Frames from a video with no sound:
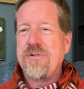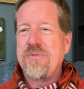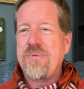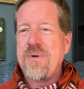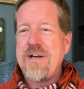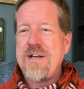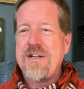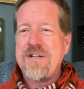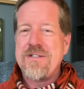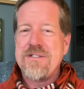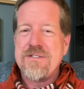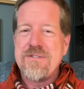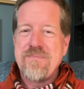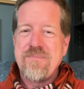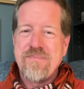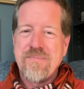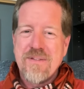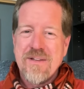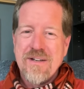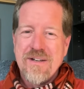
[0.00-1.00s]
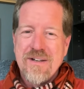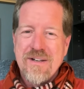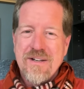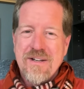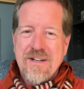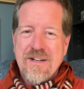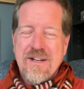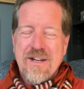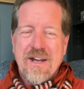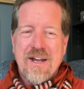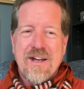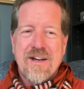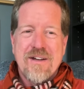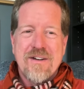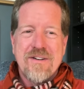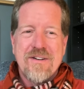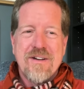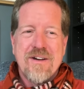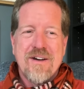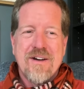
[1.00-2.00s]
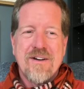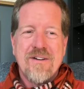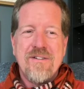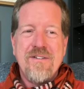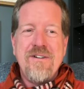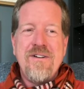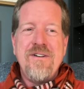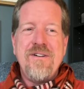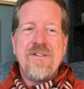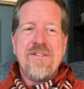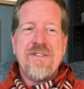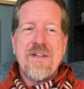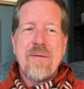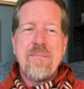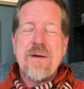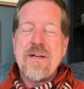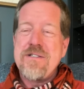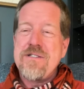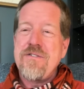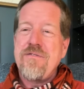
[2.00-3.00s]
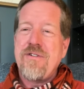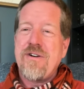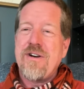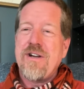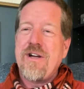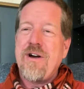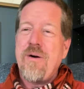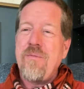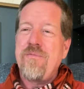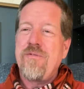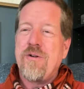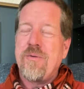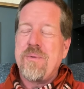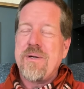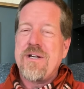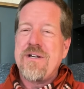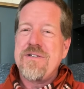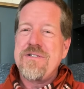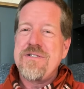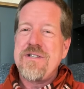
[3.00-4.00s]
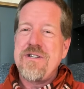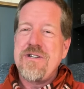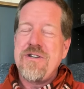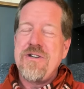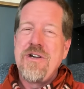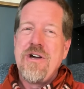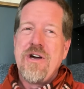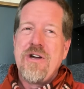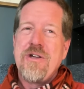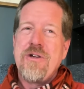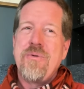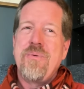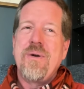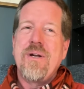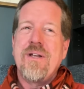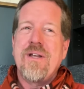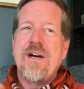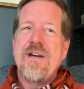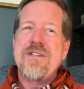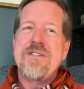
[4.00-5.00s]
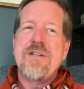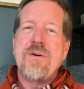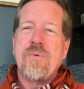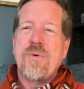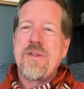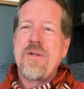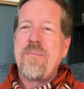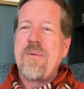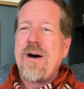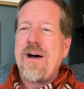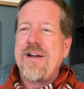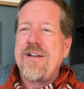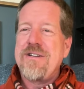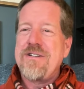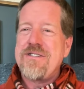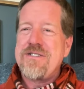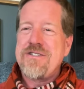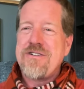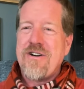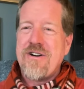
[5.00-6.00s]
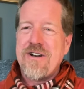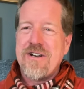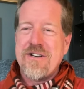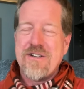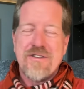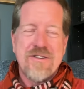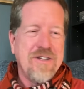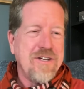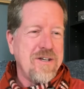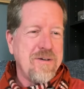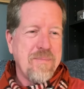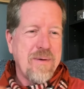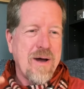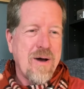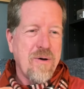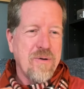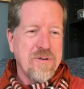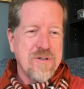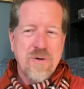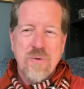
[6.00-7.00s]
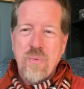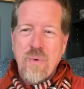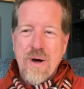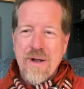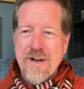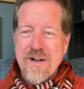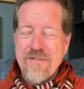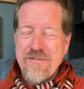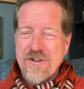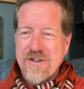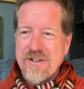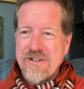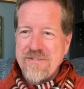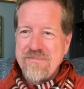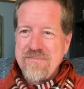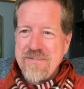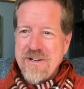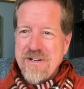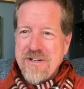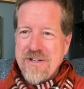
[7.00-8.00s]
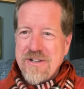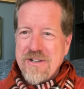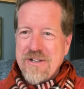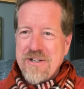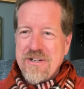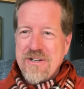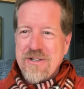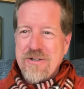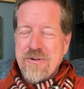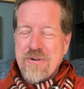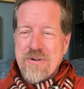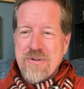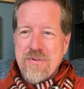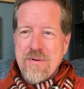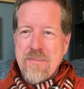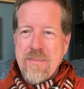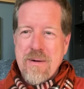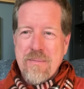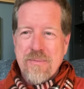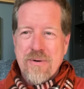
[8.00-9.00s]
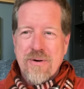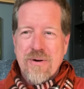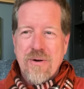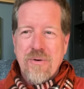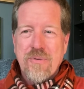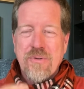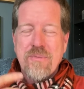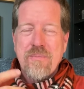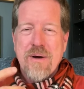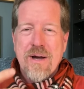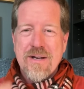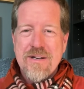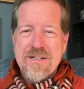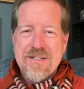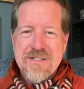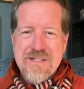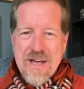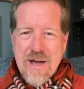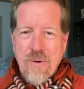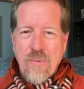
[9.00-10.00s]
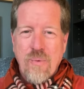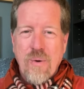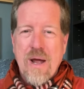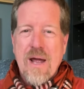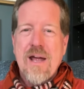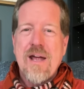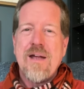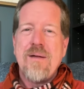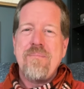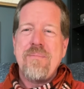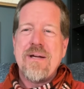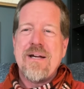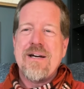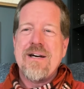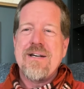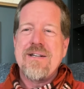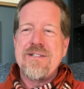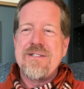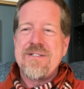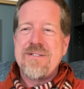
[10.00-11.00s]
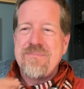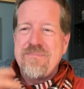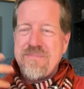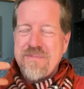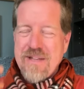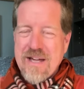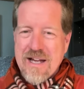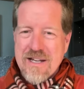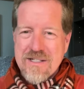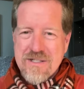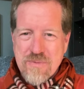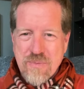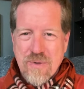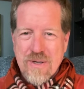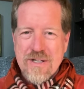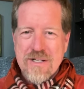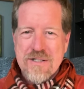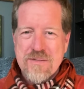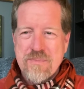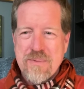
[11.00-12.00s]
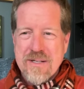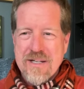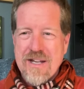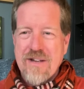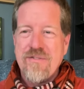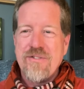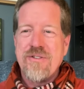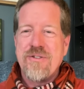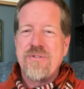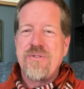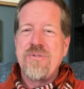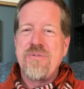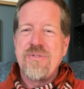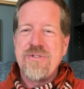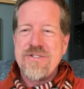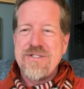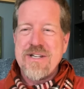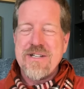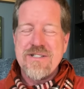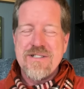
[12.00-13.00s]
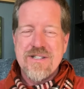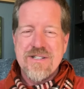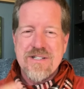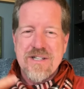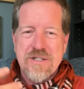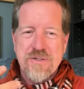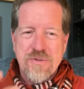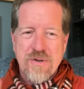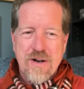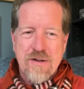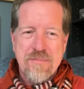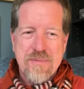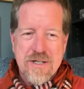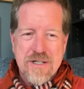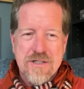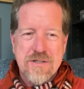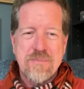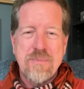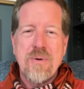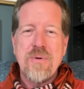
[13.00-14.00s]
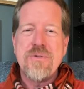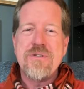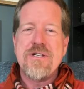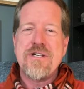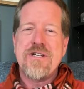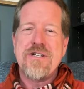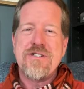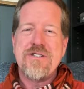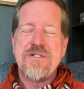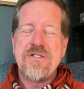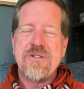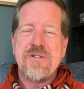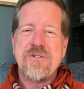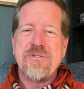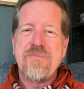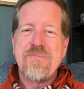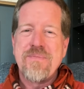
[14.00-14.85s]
ways. And that makes it very helpful because then you realize that when the mind is starting to think about whatever, you can remember, oh, the mind is that way because that's what it's been given through the senses. That's what I've been exposing it to.